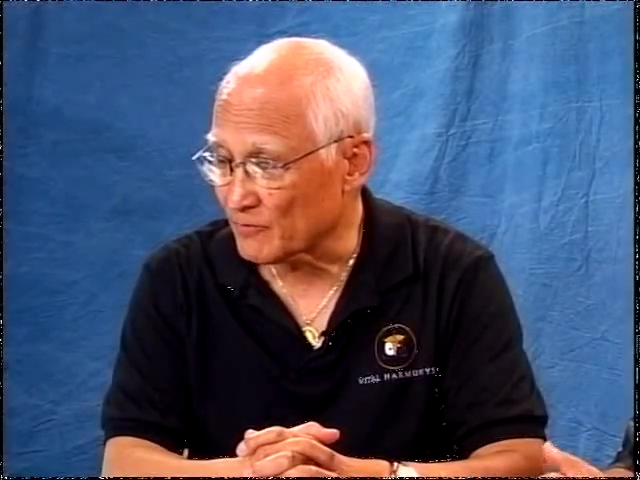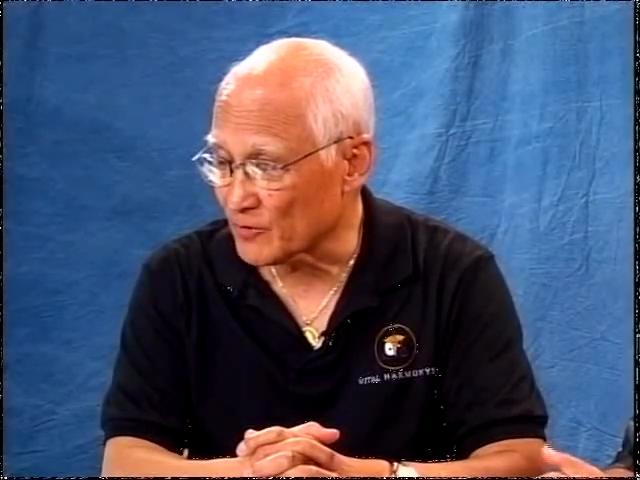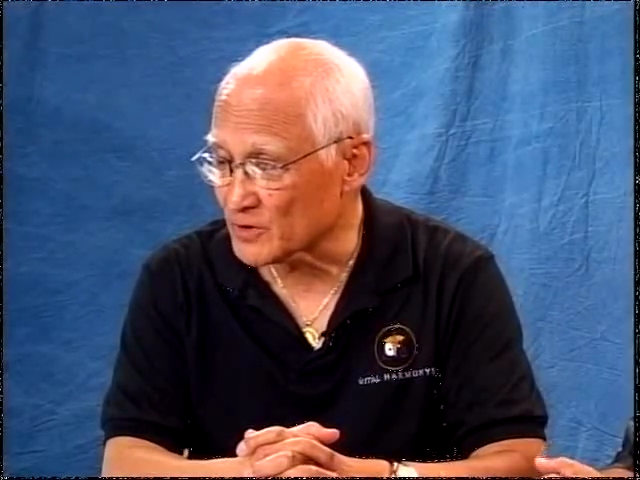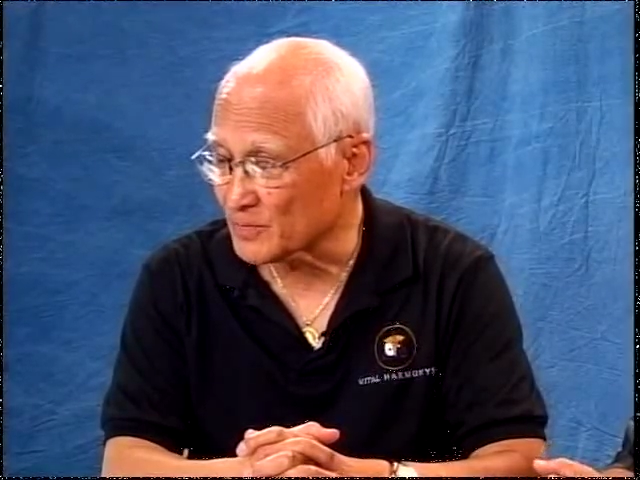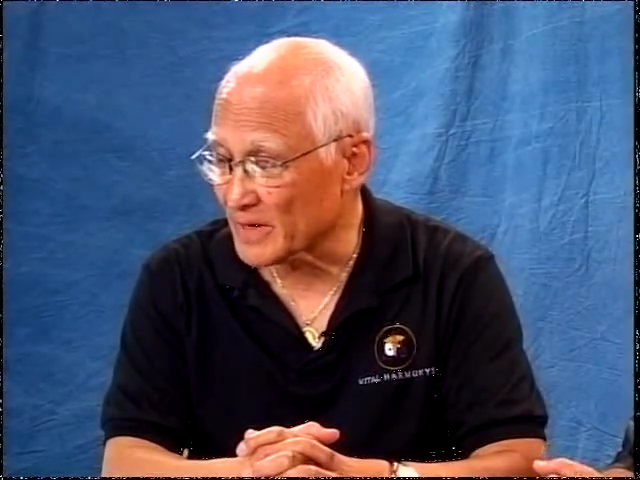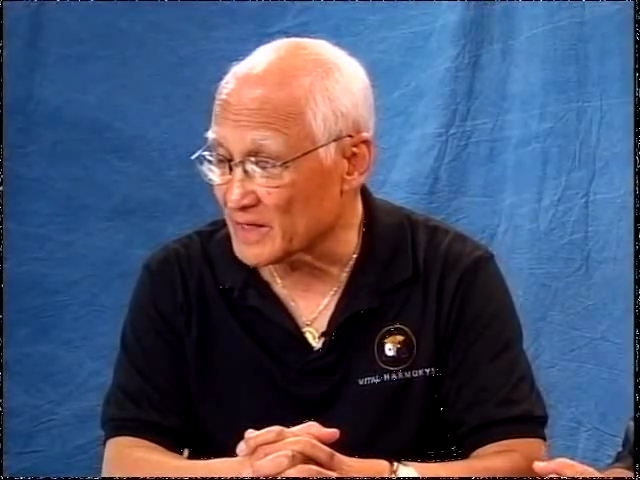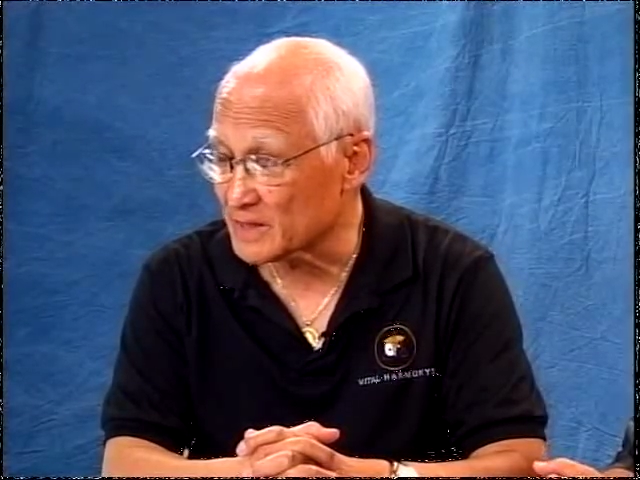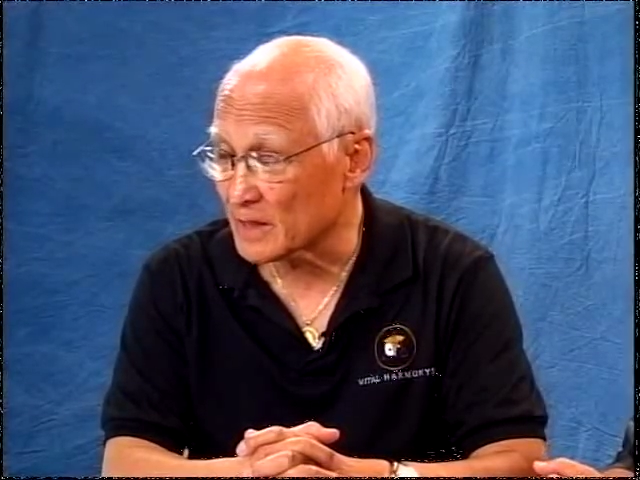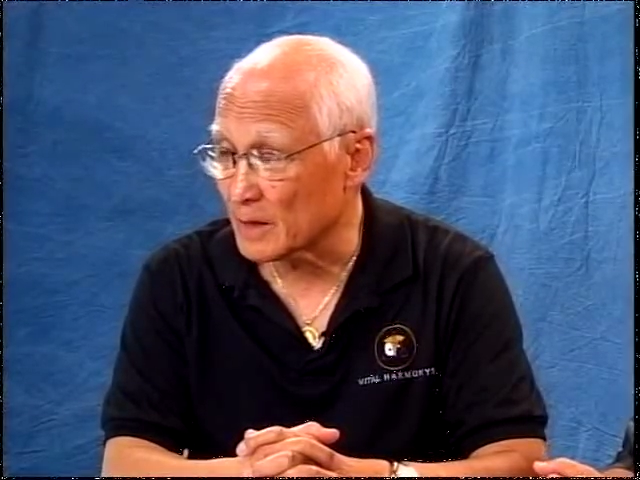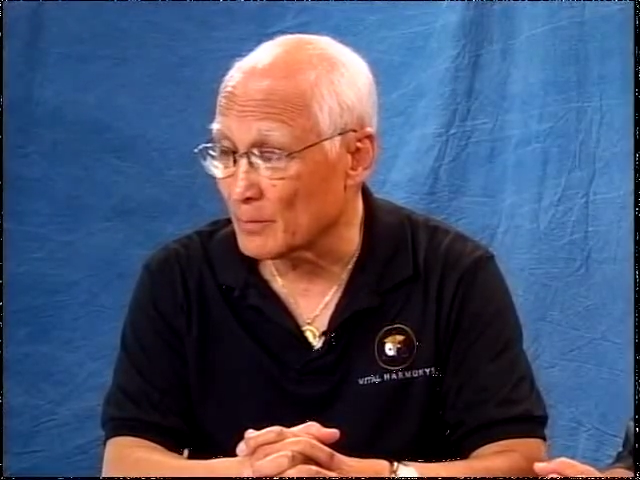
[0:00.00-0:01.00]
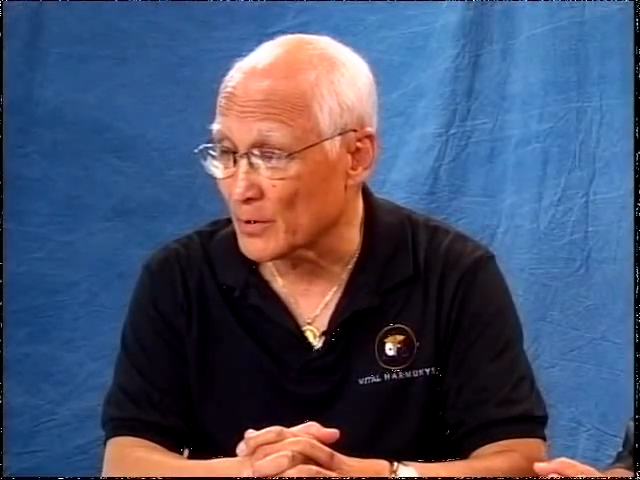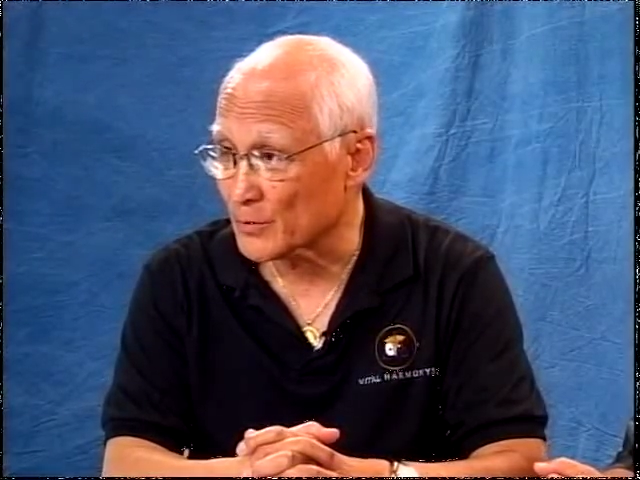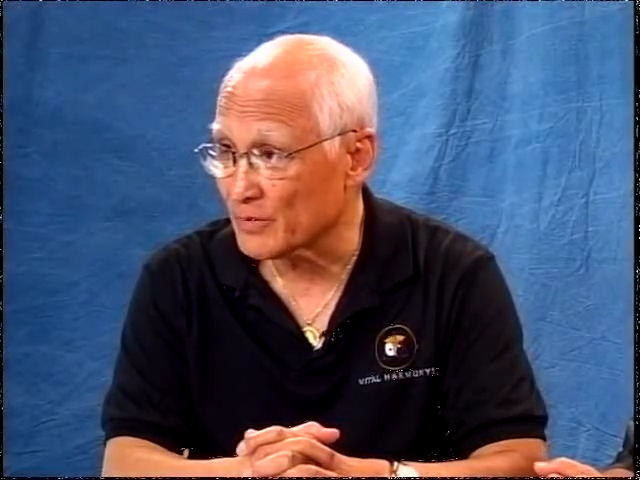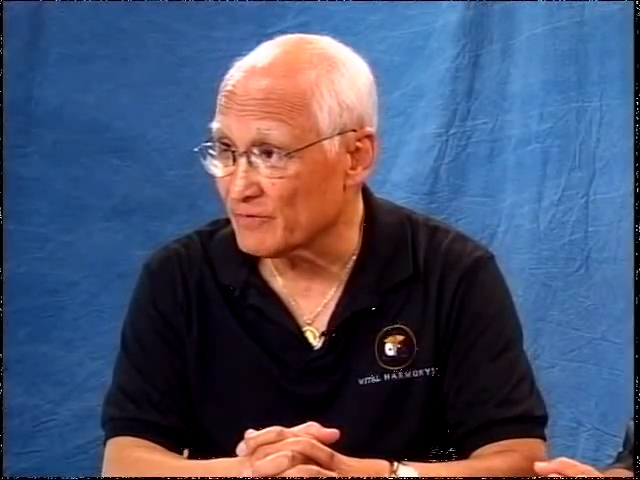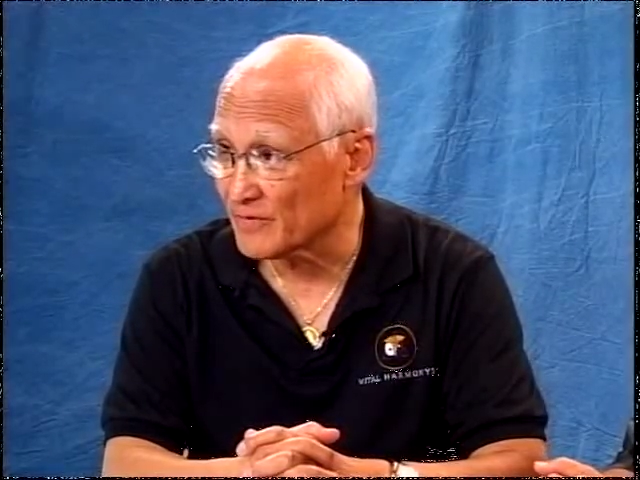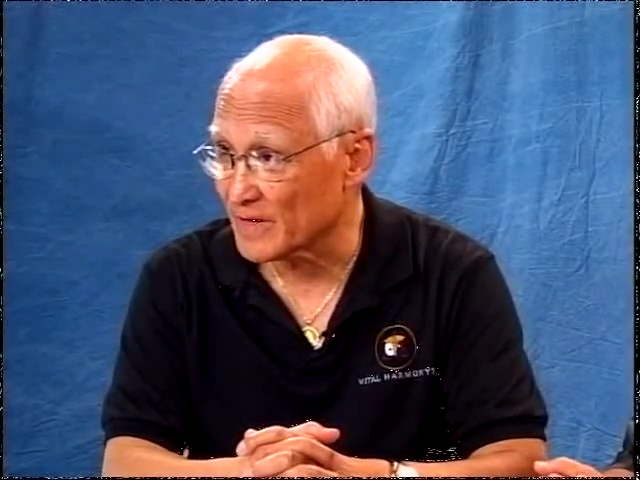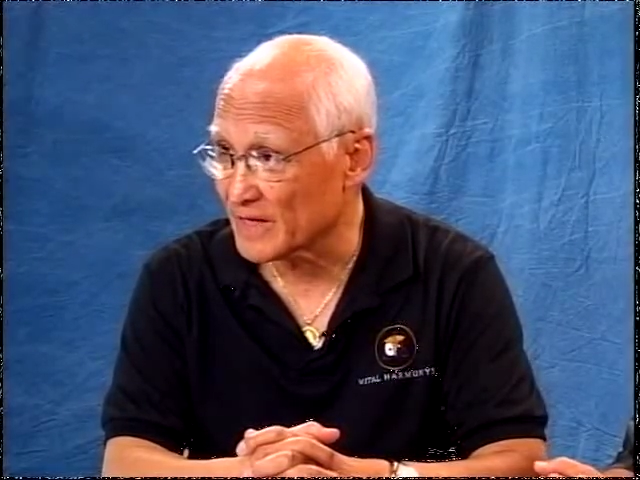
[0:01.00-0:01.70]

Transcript: first place a mercury filling